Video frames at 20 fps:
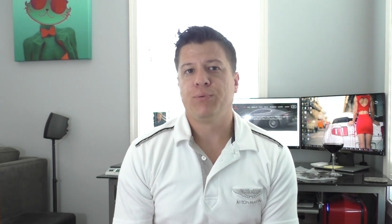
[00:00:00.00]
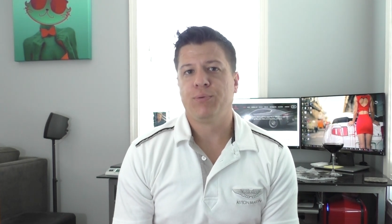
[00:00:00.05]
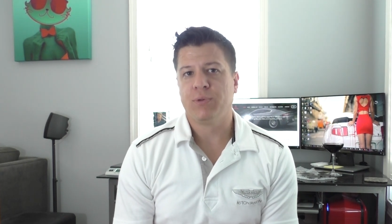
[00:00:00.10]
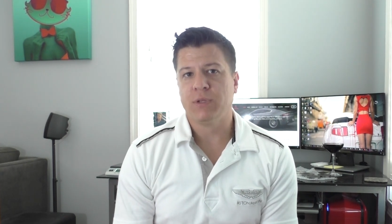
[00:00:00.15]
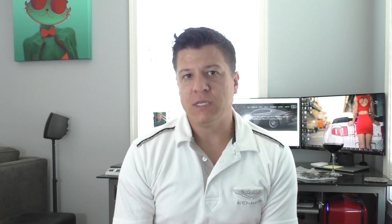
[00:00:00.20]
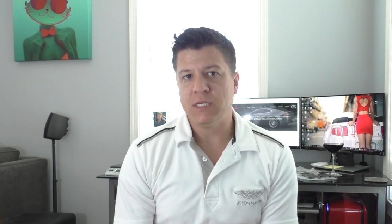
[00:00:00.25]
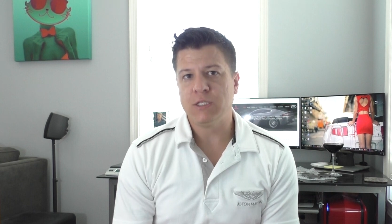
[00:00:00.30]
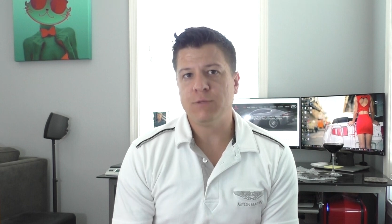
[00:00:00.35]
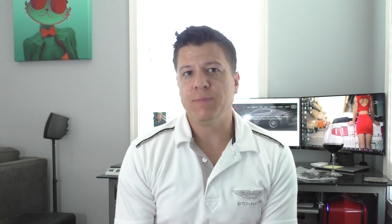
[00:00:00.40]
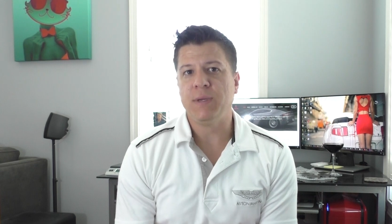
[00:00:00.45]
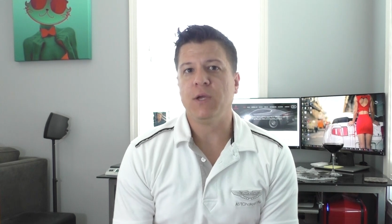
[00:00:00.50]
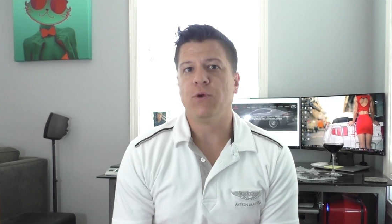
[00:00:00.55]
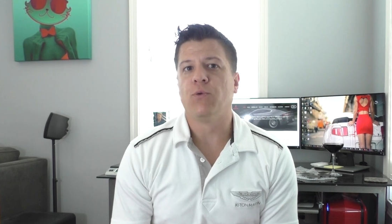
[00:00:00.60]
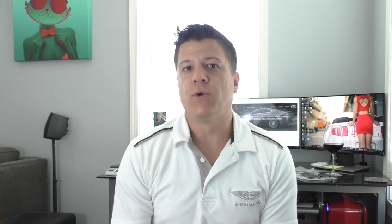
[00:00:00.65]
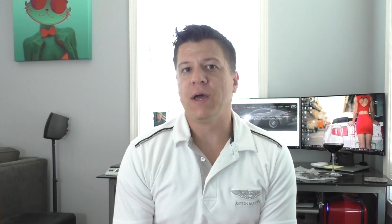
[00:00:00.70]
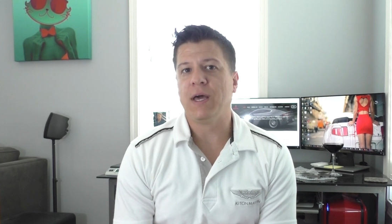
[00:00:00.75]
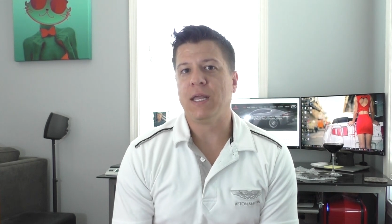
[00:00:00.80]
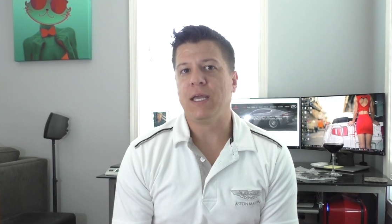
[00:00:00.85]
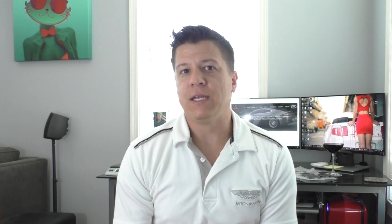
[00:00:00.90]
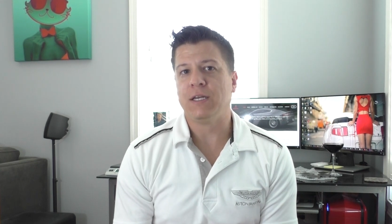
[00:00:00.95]
please be
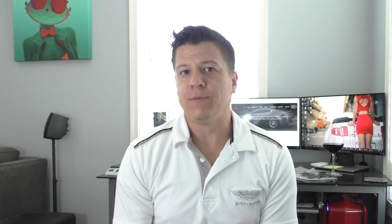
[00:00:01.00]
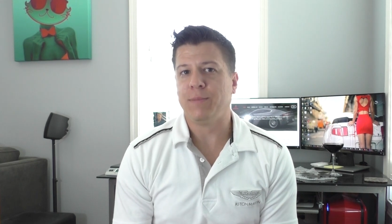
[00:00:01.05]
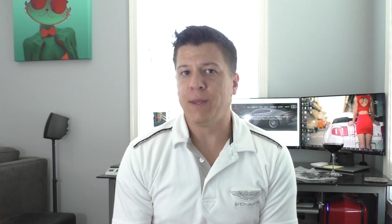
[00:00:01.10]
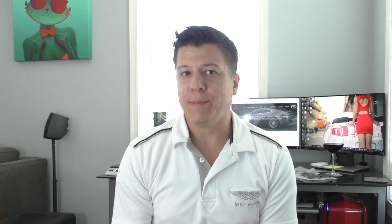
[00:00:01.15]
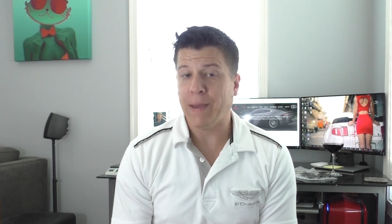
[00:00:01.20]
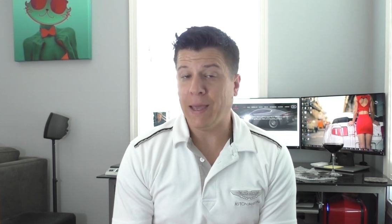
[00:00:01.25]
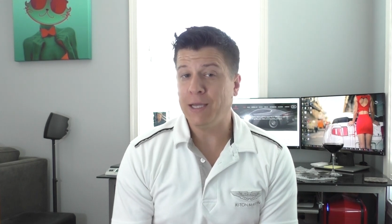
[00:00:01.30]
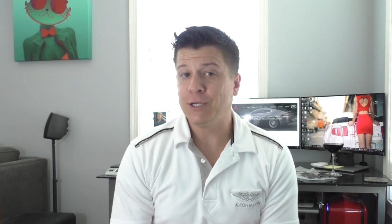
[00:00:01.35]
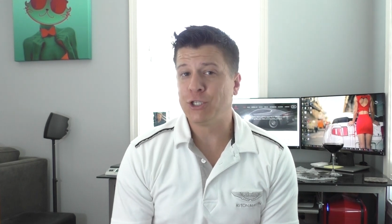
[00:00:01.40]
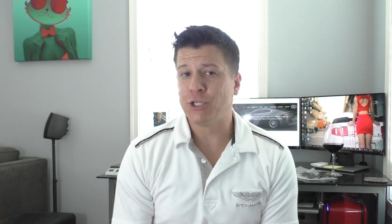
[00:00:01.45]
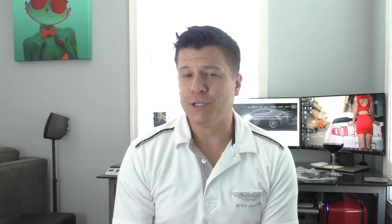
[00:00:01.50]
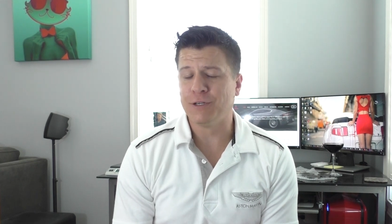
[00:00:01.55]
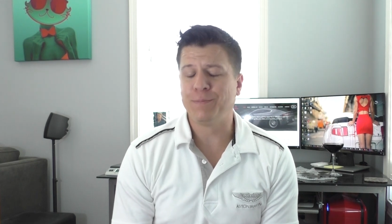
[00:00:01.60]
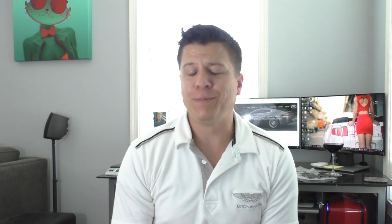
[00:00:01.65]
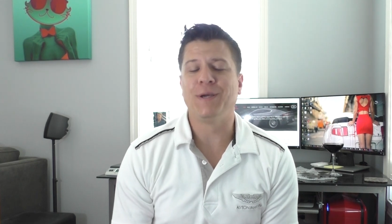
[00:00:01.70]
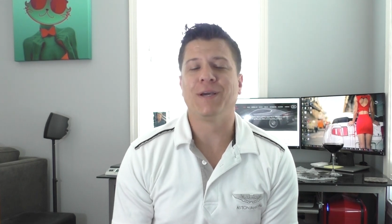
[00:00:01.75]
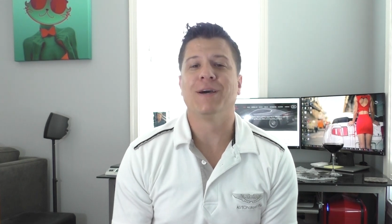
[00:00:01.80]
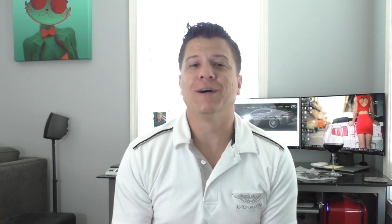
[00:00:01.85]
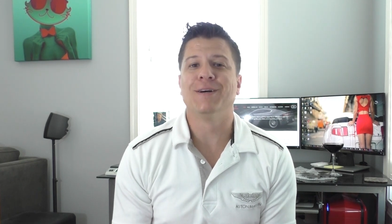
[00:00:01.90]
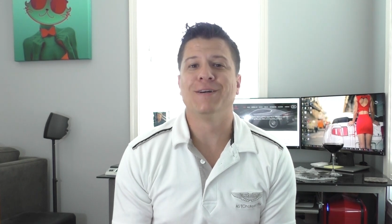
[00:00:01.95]
ready to be patient
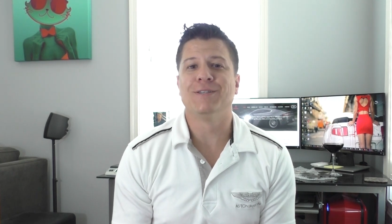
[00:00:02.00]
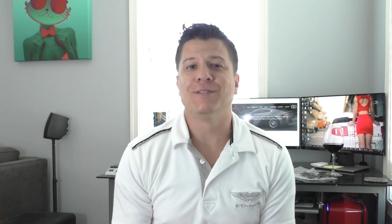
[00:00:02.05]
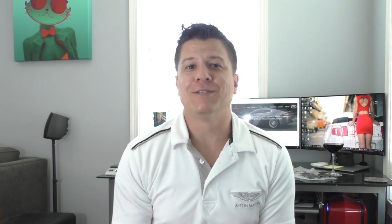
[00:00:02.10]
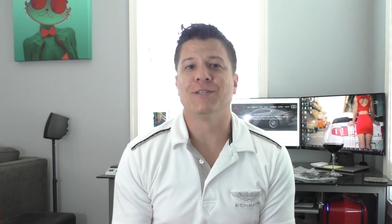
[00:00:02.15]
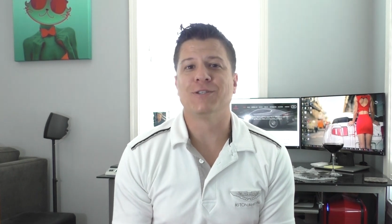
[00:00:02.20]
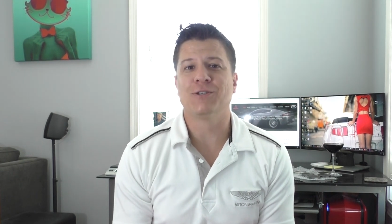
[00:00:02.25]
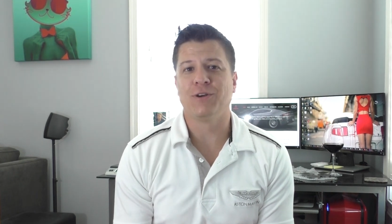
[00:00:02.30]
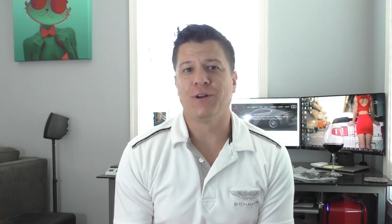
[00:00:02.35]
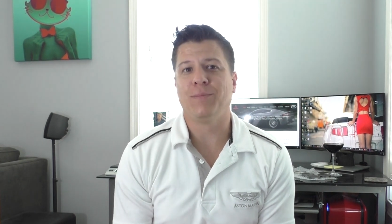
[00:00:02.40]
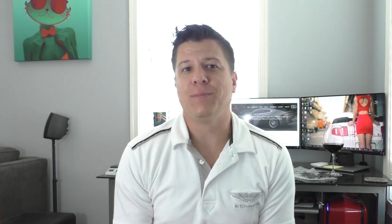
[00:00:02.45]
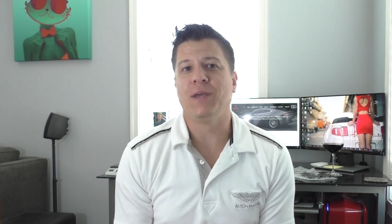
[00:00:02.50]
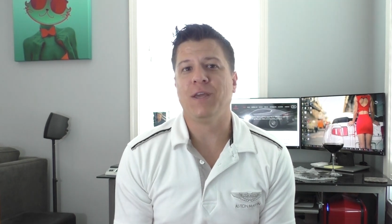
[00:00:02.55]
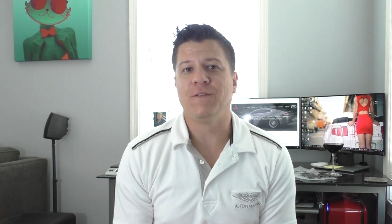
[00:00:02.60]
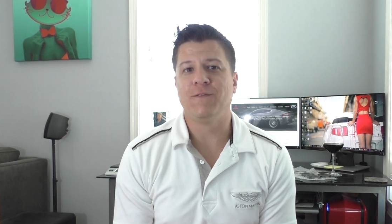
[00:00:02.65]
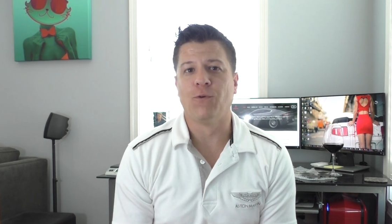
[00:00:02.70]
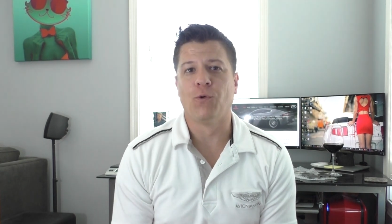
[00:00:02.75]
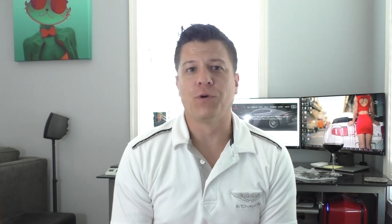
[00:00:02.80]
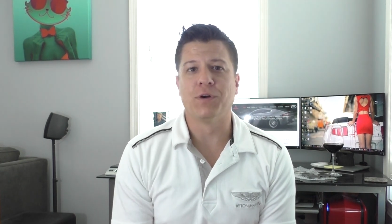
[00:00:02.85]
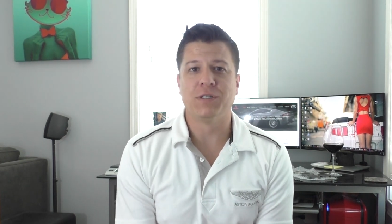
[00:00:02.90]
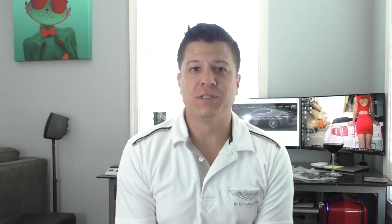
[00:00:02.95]
because it's going to be
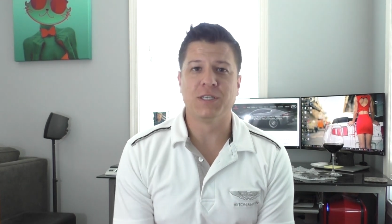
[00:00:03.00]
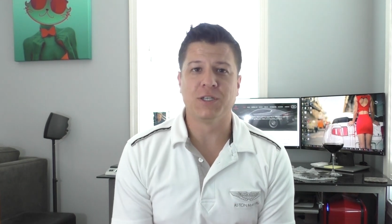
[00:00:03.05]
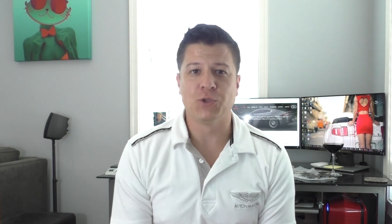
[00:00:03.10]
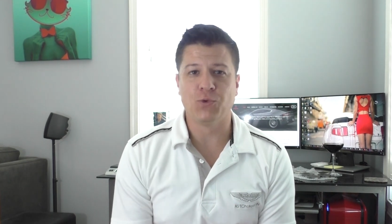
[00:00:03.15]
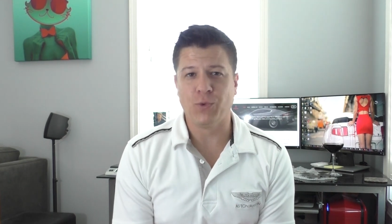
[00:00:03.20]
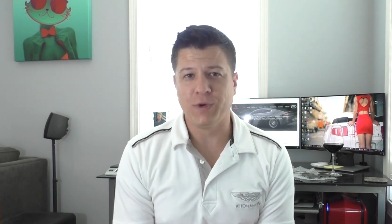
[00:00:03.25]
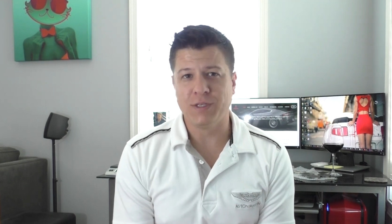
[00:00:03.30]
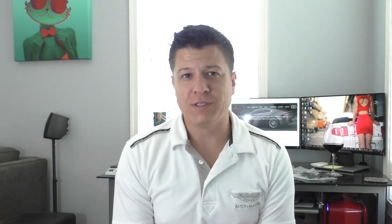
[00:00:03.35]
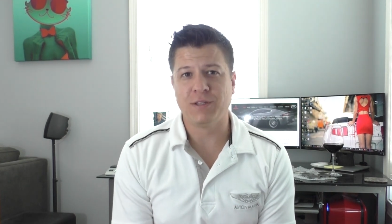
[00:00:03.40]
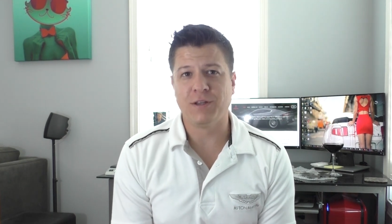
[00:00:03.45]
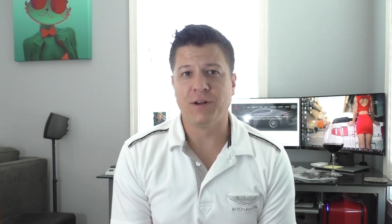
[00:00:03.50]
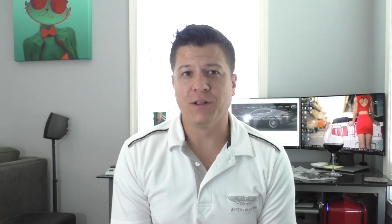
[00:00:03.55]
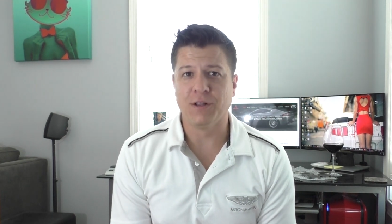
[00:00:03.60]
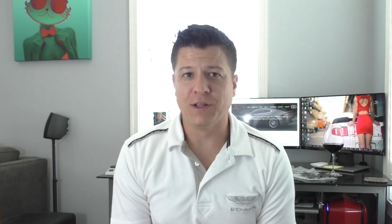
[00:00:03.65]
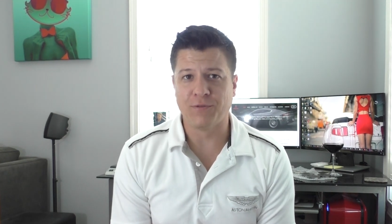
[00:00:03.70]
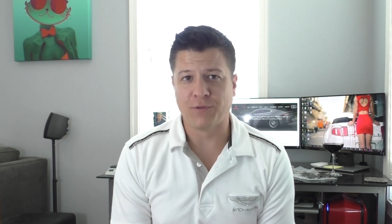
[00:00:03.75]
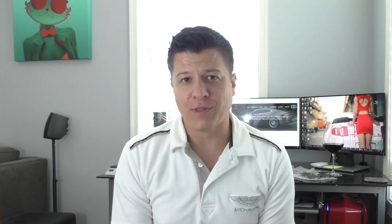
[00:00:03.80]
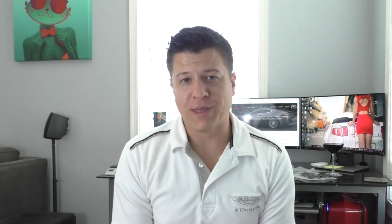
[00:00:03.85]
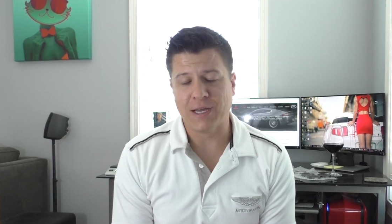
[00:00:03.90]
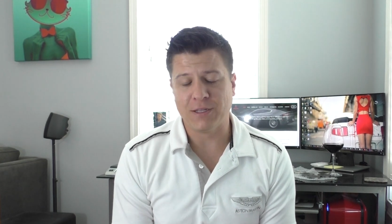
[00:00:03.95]
4 to 6 weeks to
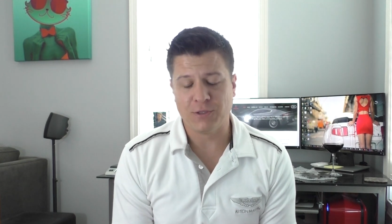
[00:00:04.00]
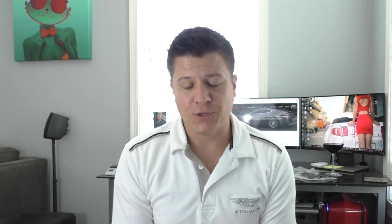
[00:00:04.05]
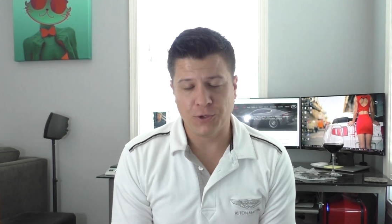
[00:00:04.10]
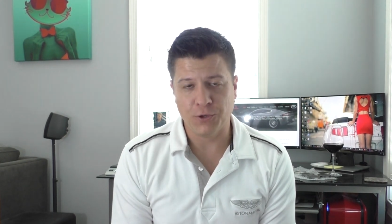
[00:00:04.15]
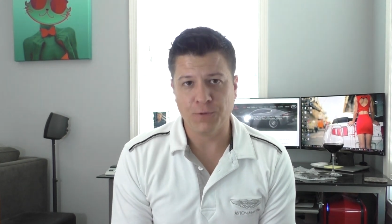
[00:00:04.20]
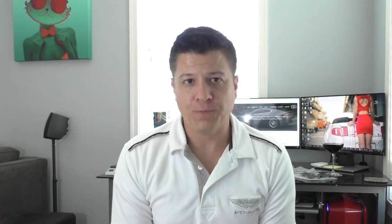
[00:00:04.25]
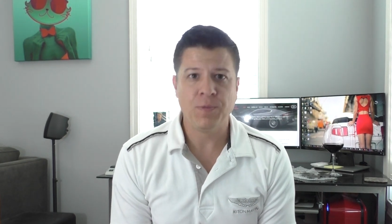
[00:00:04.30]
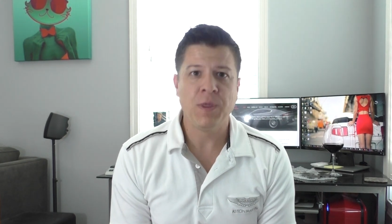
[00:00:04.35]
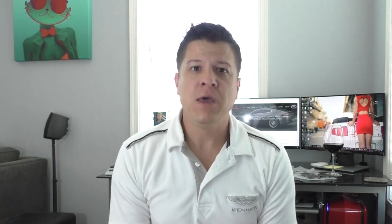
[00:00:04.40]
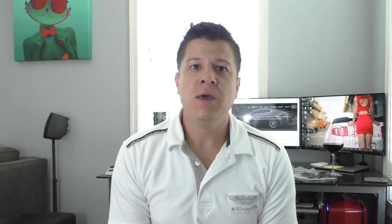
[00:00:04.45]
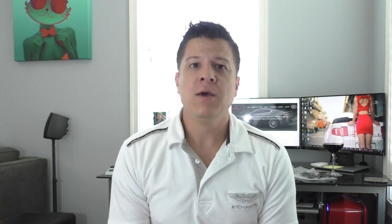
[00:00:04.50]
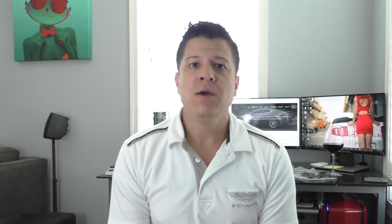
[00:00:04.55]
deliver that to you.